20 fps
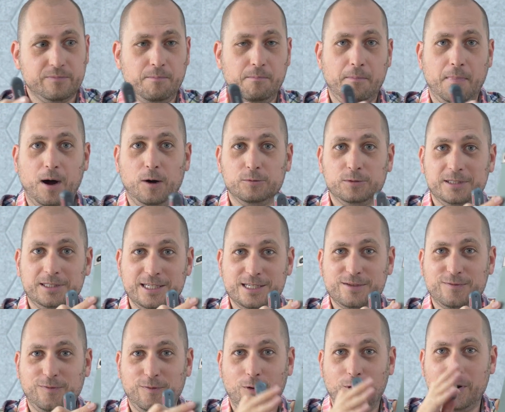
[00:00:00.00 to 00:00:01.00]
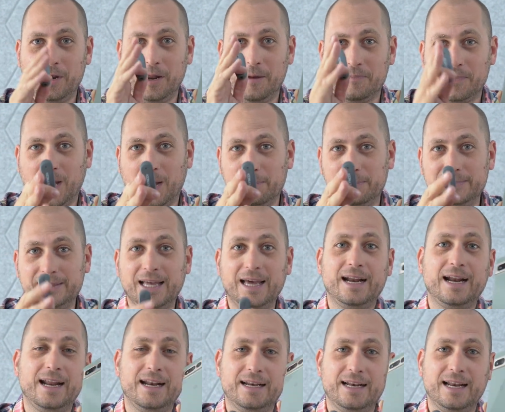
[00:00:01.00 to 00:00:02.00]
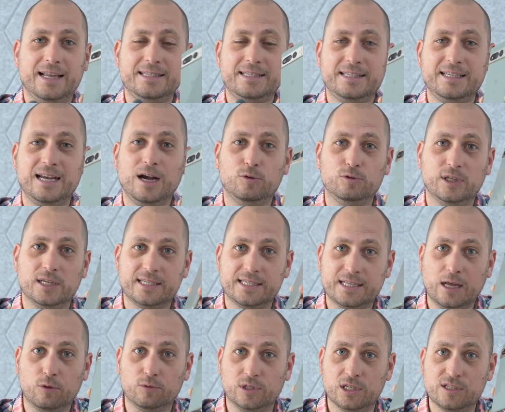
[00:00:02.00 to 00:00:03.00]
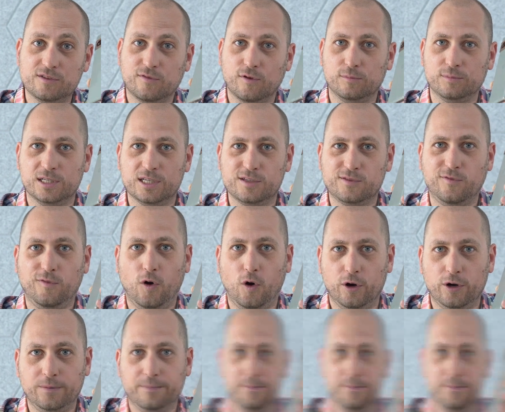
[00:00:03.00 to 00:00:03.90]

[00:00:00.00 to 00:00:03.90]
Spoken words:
mount this phone up there and let's see how the sound is from this phone.